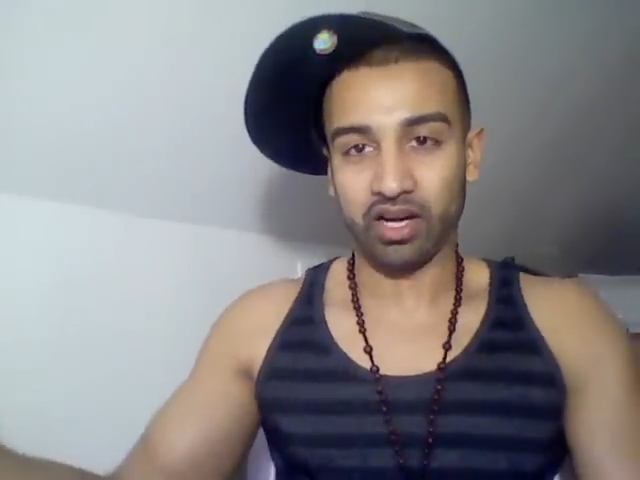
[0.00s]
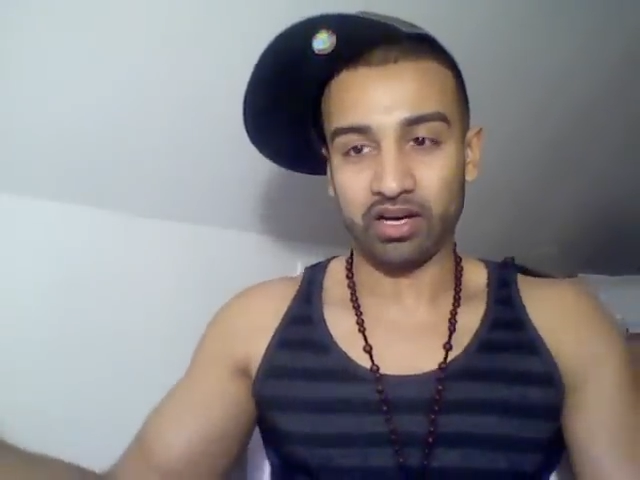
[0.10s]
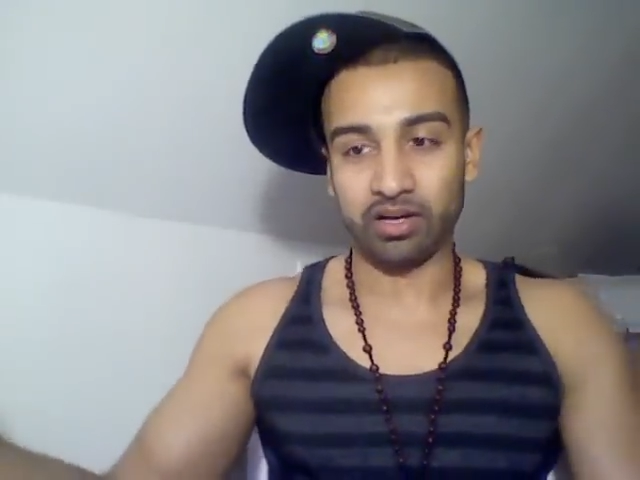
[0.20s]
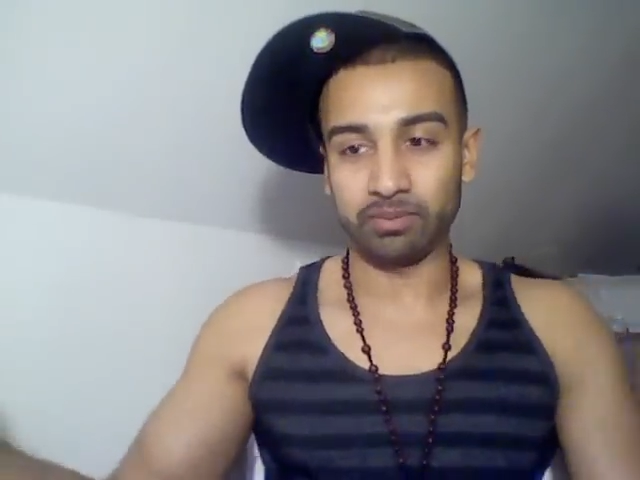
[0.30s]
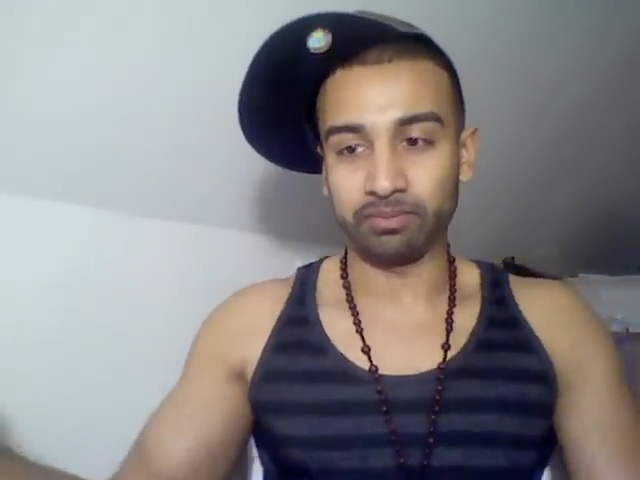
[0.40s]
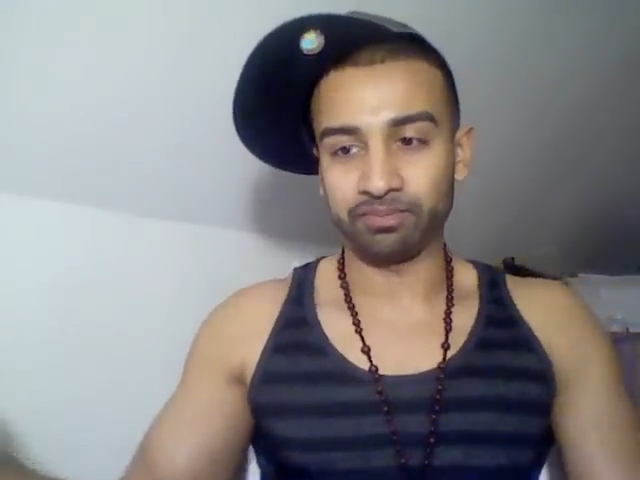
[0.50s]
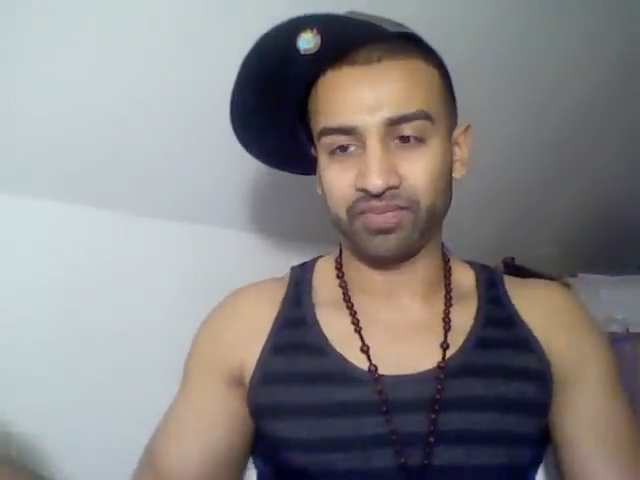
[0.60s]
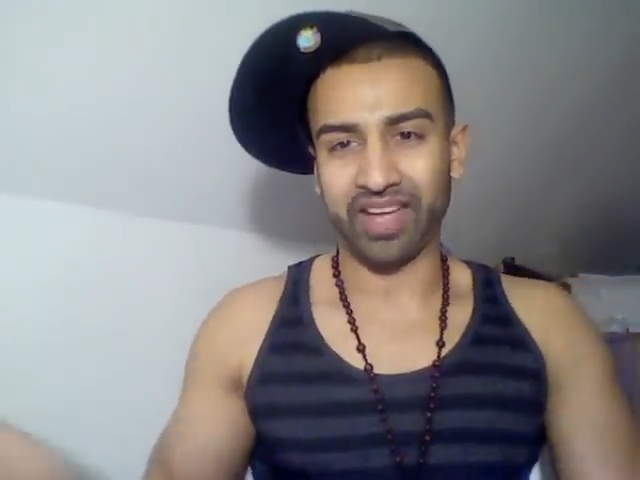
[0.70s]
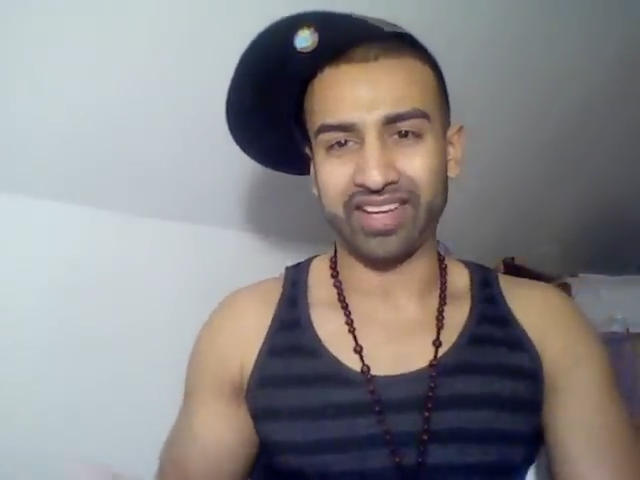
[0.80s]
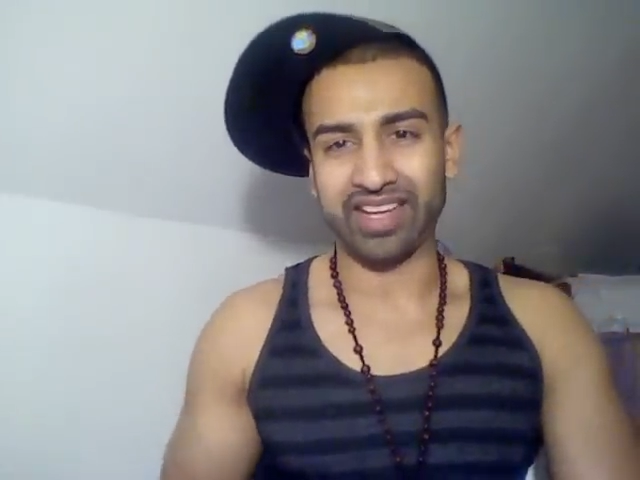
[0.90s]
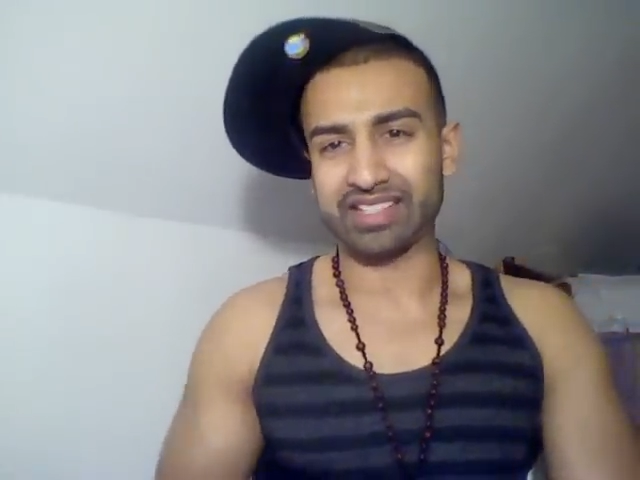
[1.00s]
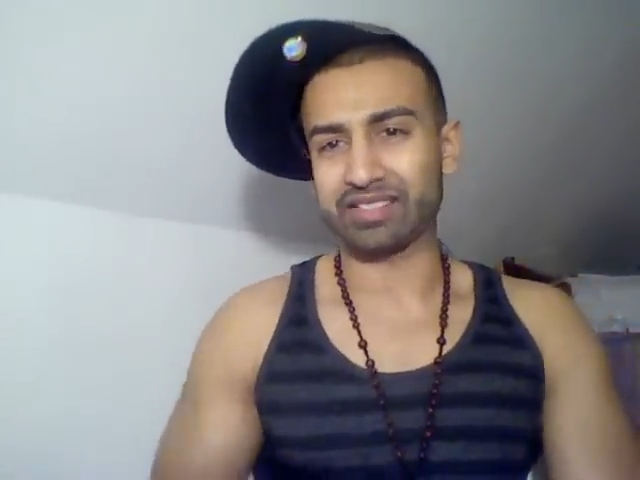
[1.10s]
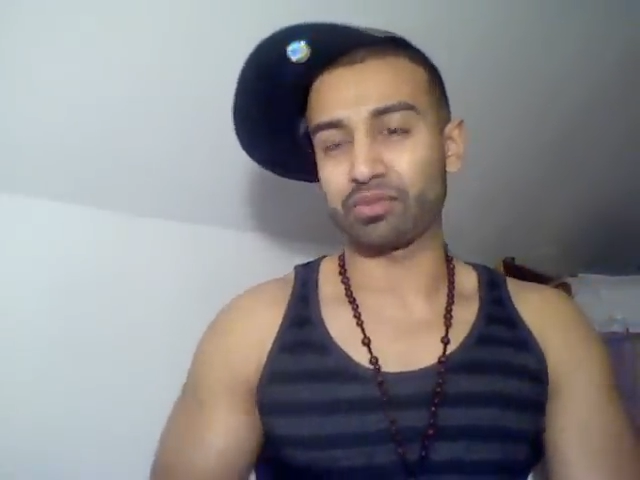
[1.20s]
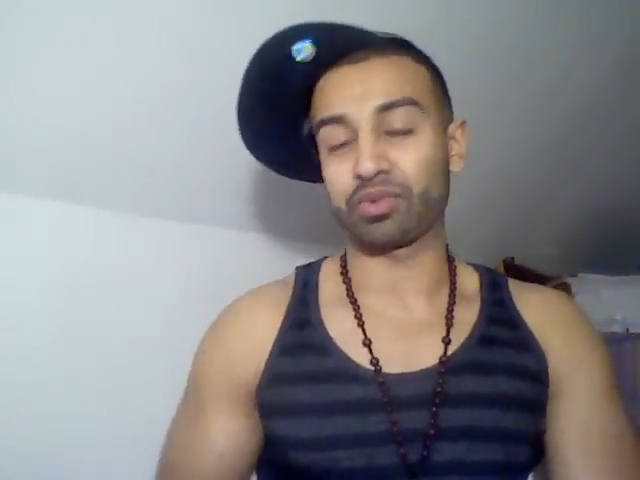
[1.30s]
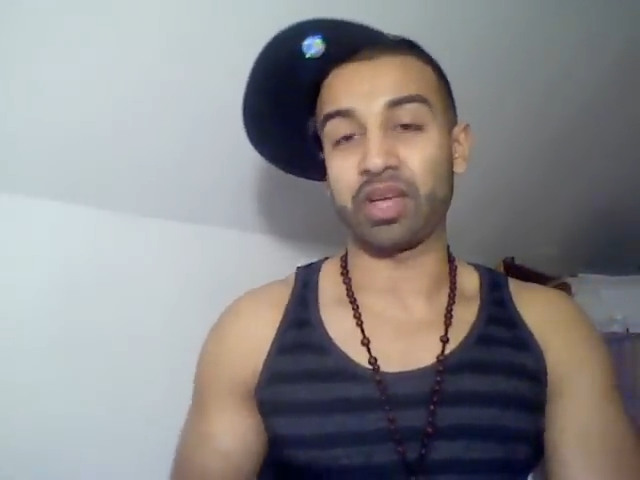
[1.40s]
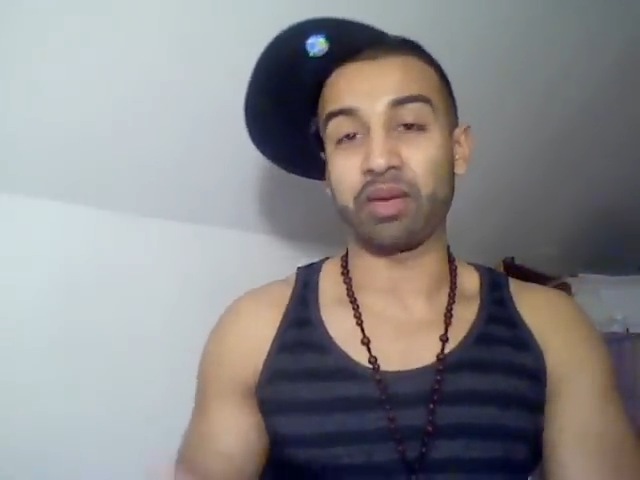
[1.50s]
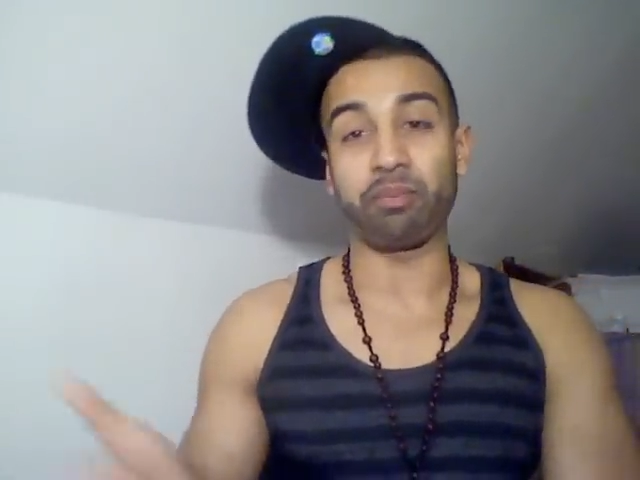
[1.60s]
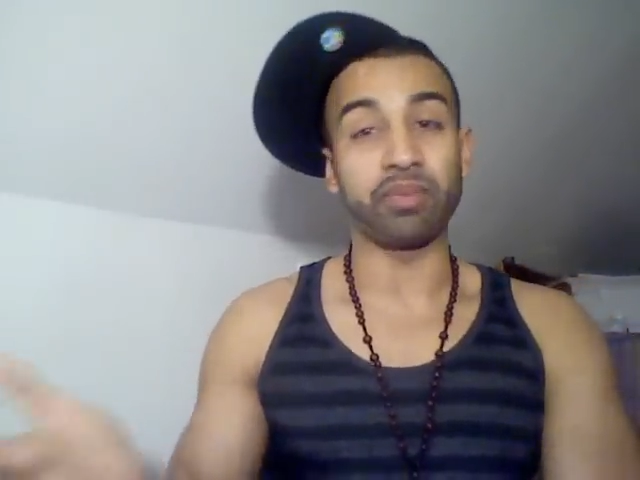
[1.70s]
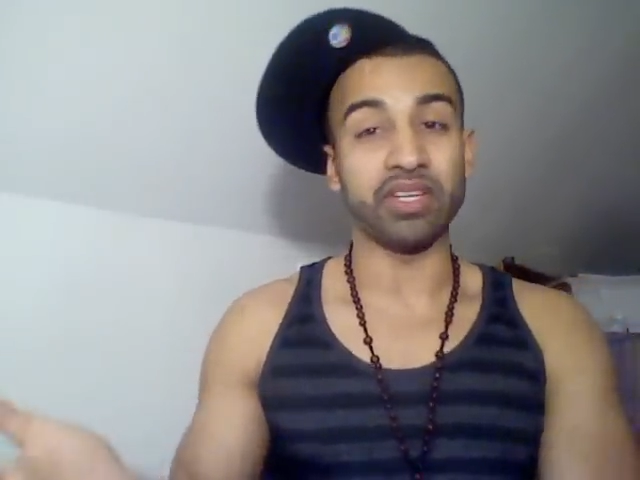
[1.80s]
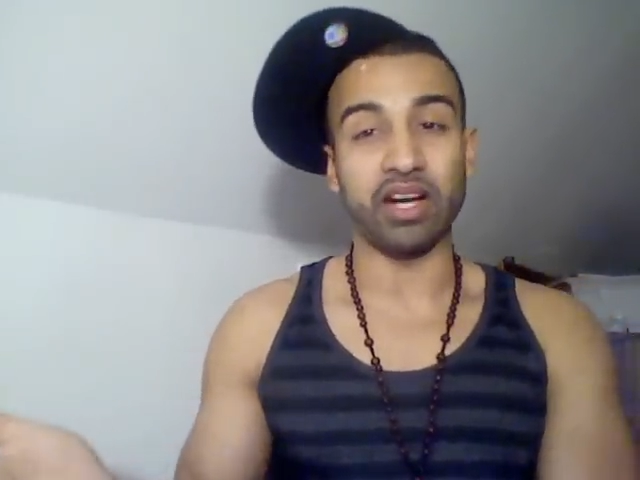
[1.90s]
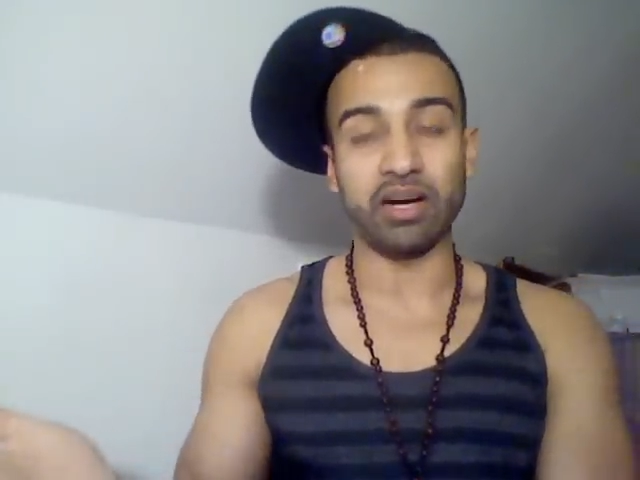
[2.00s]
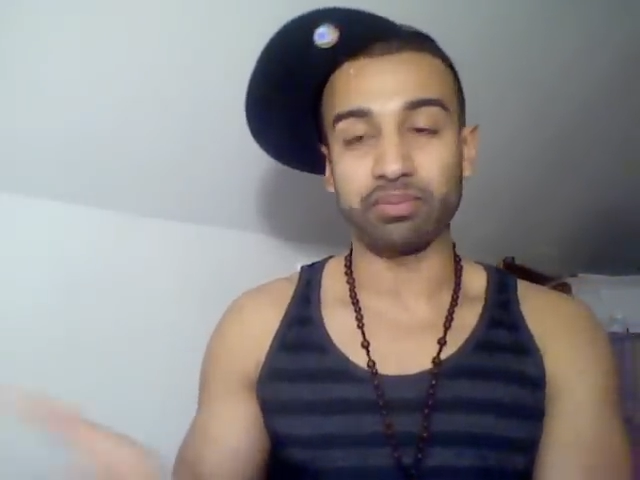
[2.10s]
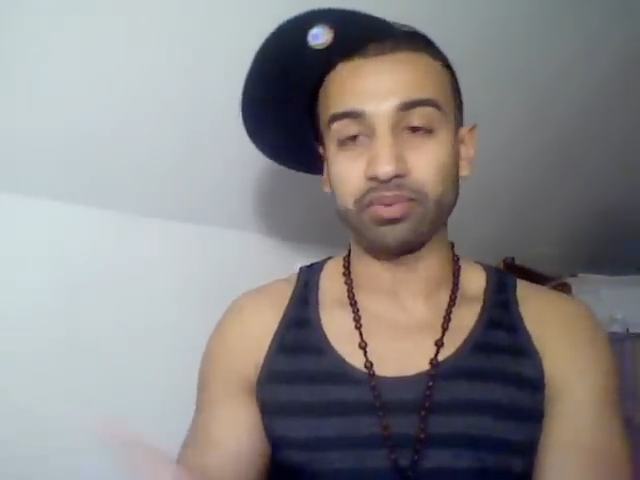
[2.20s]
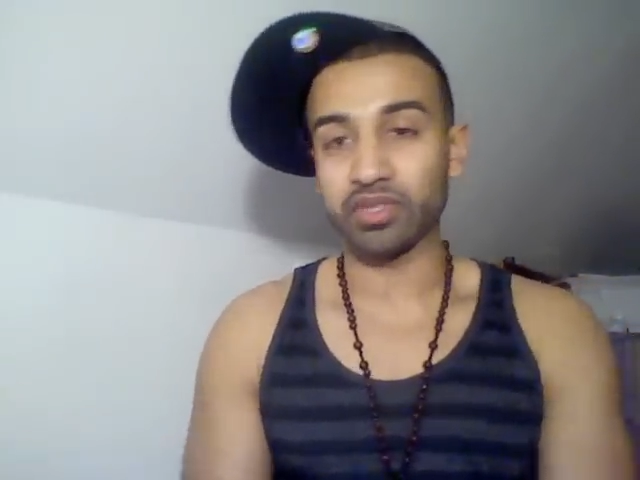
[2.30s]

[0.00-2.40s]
I guess, will get beat up,